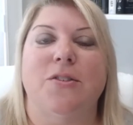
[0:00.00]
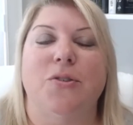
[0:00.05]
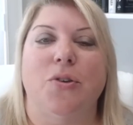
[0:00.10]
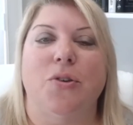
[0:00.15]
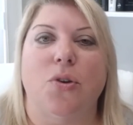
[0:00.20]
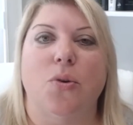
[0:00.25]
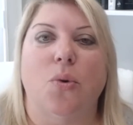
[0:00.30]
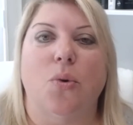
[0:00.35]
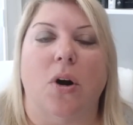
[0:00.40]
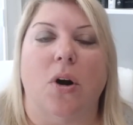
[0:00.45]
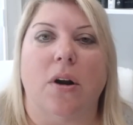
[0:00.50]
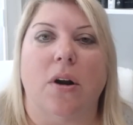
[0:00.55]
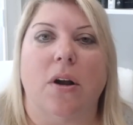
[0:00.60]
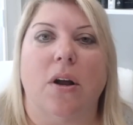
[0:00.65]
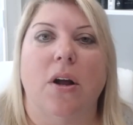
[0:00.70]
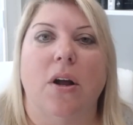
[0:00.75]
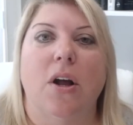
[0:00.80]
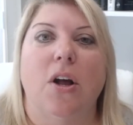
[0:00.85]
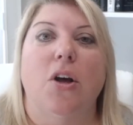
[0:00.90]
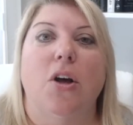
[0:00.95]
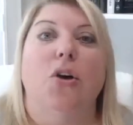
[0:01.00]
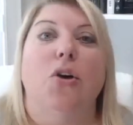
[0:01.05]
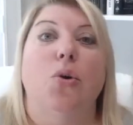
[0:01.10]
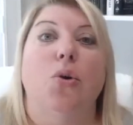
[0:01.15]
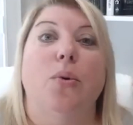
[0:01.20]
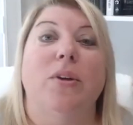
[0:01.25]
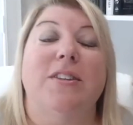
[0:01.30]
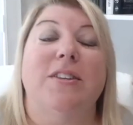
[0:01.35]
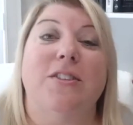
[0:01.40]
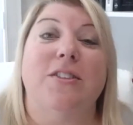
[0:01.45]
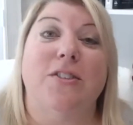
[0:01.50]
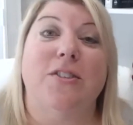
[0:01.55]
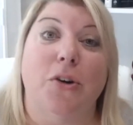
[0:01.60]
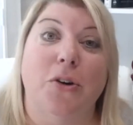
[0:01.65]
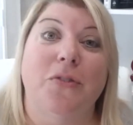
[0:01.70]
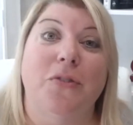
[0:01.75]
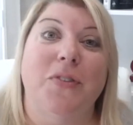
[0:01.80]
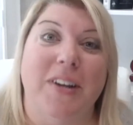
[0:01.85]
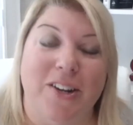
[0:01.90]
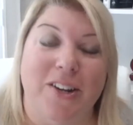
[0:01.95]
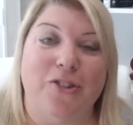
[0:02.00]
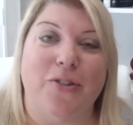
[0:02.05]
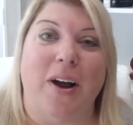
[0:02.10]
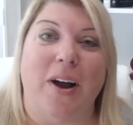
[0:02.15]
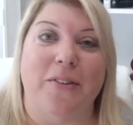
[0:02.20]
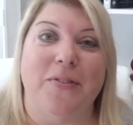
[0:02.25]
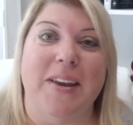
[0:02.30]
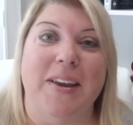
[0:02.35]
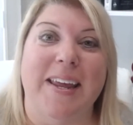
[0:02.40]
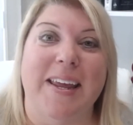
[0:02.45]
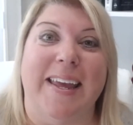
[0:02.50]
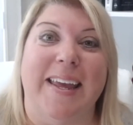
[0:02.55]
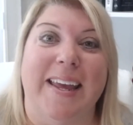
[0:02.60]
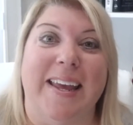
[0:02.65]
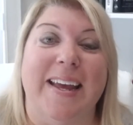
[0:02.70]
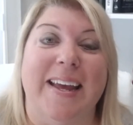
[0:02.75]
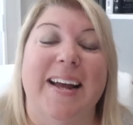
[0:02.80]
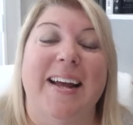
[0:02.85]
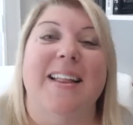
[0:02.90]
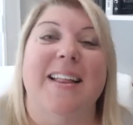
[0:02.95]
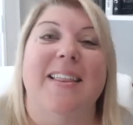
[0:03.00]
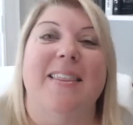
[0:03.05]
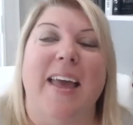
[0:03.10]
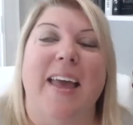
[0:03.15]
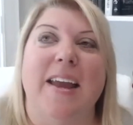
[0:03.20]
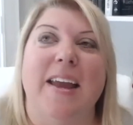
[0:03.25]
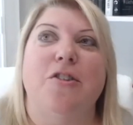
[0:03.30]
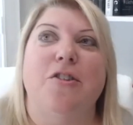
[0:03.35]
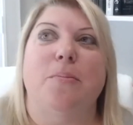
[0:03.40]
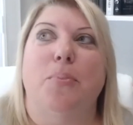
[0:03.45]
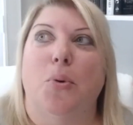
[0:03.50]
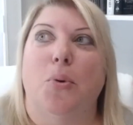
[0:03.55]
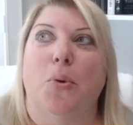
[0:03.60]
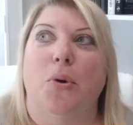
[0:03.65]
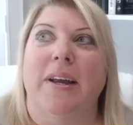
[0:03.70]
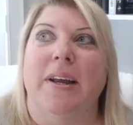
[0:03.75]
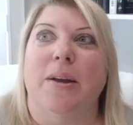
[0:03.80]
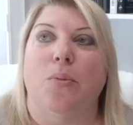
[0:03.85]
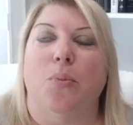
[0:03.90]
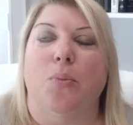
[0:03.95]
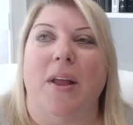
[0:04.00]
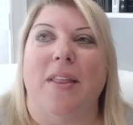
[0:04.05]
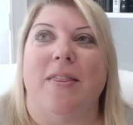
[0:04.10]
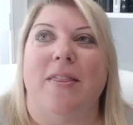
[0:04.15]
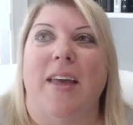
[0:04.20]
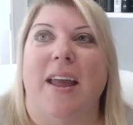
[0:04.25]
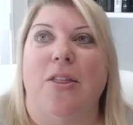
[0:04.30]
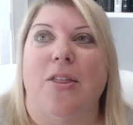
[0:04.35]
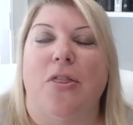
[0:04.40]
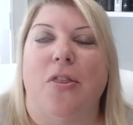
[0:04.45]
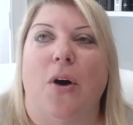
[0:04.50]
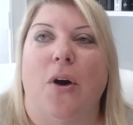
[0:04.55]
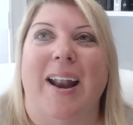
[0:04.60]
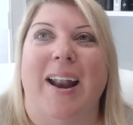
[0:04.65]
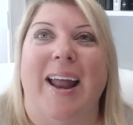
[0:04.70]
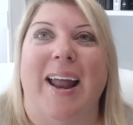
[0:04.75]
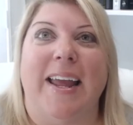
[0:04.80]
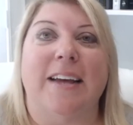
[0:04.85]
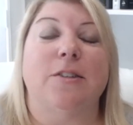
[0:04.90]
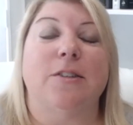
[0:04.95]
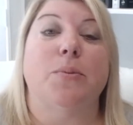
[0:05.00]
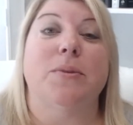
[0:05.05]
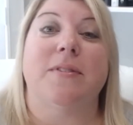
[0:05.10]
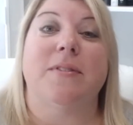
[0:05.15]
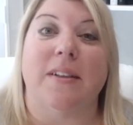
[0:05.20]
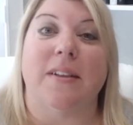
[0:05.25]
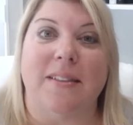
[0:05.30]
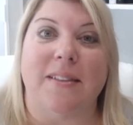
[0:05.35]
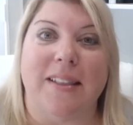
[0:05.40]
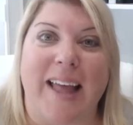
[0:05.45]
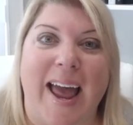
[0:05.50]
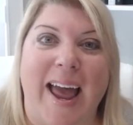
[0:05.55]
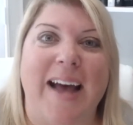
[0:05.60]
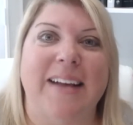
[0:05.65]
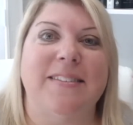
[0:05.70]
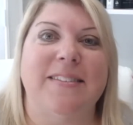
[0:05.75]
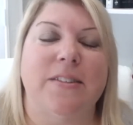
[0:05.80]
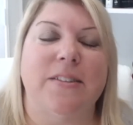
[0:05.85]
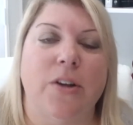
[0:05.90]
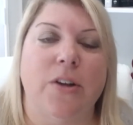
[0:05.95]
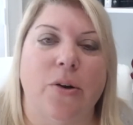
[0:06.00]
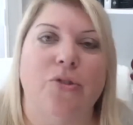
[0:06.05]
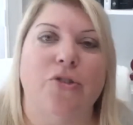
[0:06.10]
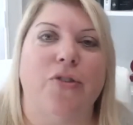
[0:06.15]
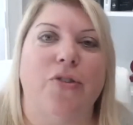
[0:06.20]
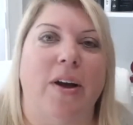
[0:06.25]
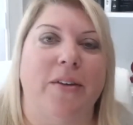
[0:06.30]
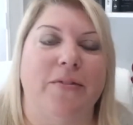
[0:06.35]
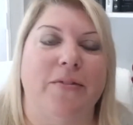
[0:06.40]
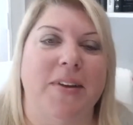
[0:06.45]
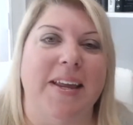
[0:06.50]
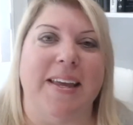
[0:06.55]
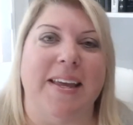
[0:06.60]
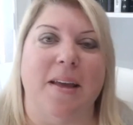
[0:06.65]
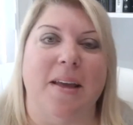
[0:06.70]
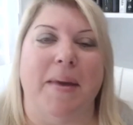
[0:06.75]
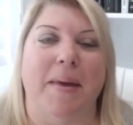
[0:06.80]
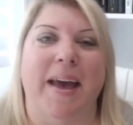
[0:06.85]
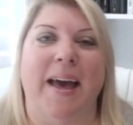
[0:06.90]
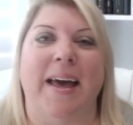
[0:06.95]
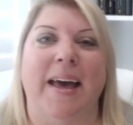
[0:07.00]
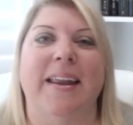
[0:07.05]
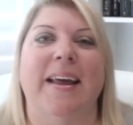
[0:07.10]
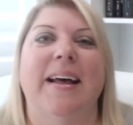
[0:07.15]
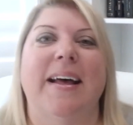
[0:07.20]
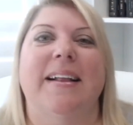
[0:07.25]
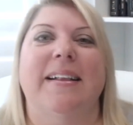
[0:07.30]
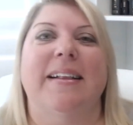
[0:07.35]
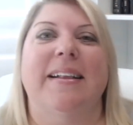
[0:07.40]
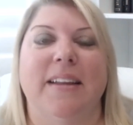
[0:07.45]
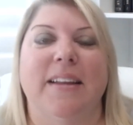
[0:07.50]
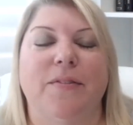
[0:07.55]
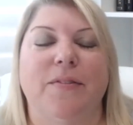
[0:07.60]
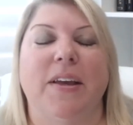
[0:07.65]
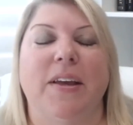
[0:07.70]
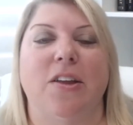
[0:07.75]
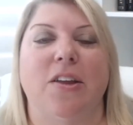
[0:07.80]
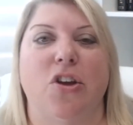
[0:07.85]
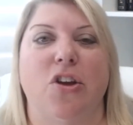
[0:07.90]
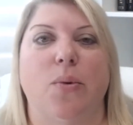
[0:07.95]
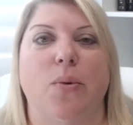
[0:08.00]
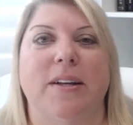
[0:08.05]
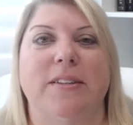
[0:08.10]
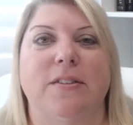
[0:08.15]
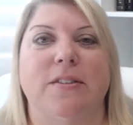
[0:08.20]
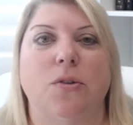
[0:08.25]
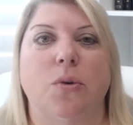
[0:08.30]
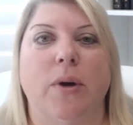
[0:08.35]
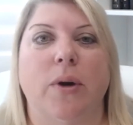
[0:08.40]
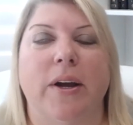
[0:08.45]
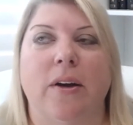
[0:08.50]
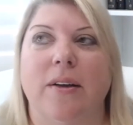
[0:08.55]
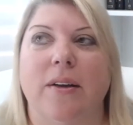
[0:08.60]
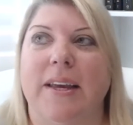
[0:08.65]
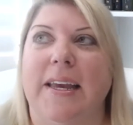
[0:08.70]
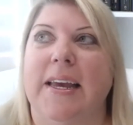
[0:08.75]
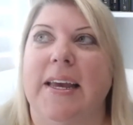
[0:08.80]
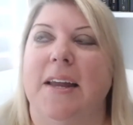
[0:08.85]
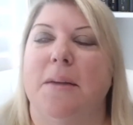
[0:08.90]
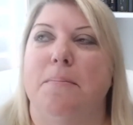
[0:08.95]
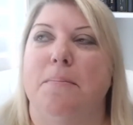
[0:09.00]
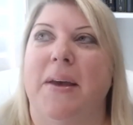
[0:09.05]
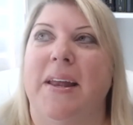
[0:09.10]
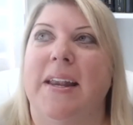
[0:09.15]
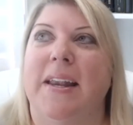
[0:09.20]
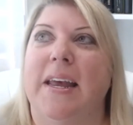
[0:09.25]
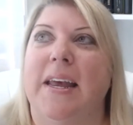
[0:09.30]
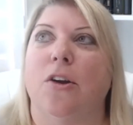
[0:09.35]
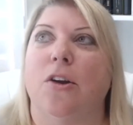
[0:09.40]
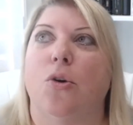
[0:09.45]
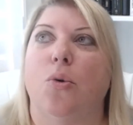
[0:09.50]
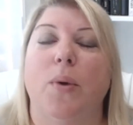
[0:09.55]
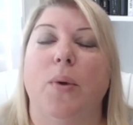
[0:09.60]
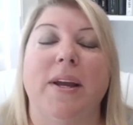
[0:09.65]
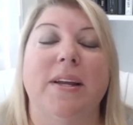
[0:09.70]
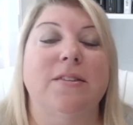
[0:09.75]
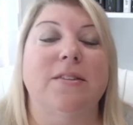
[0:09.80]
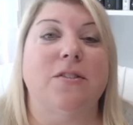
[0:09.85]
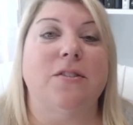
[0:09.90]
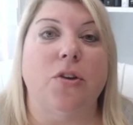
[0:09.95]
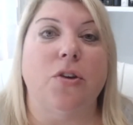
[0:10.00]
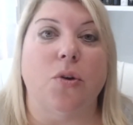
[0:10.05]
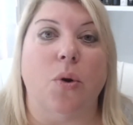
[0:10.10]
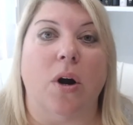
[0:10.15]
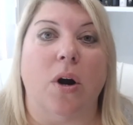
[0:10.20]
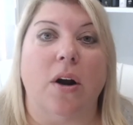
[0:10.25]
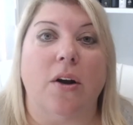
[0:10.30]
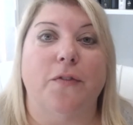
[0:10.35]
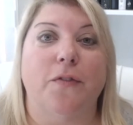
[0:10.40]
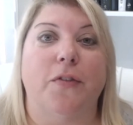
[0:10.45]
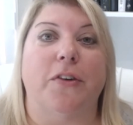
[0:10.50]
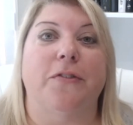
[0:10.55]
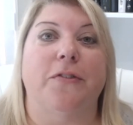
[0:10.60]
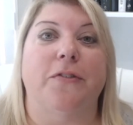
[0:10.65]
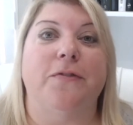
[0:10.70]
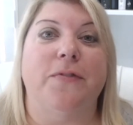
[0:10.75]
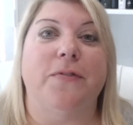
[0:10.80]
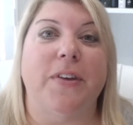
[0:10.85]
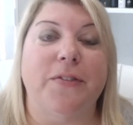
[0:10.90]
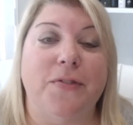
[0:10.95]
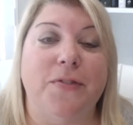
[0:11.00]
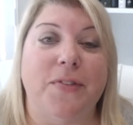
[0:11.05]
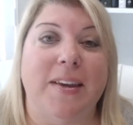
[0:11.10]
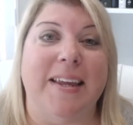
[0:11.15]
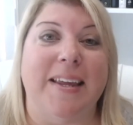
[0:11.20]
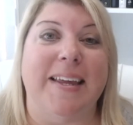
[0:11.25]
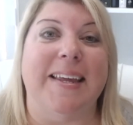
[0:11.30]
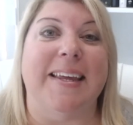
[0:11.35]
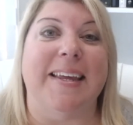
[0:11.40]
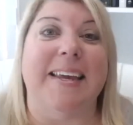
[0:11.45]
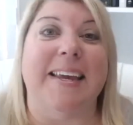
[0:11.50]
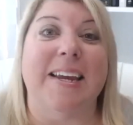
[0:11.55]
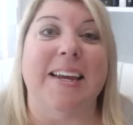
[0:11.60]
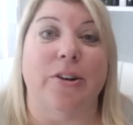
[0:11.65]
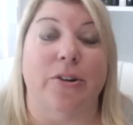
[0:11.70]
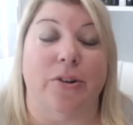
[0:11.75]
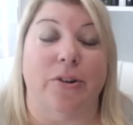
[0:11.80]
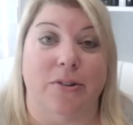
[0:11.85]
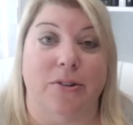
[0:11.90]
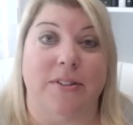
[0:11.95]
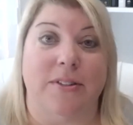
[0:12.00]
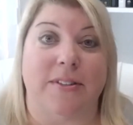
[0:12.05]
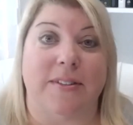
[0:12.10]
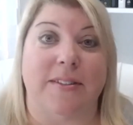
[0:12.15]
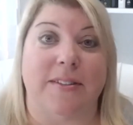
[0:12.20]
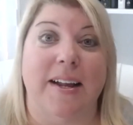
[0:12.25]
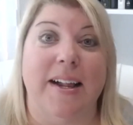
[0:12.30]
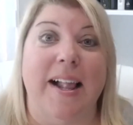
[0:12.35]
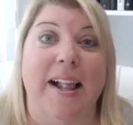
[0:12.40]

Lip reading: New York, who had served in Travniki. They deported what they thought, I guess, was the last known Travniki man living in US soil. He had been in Queens, New York for 50 years,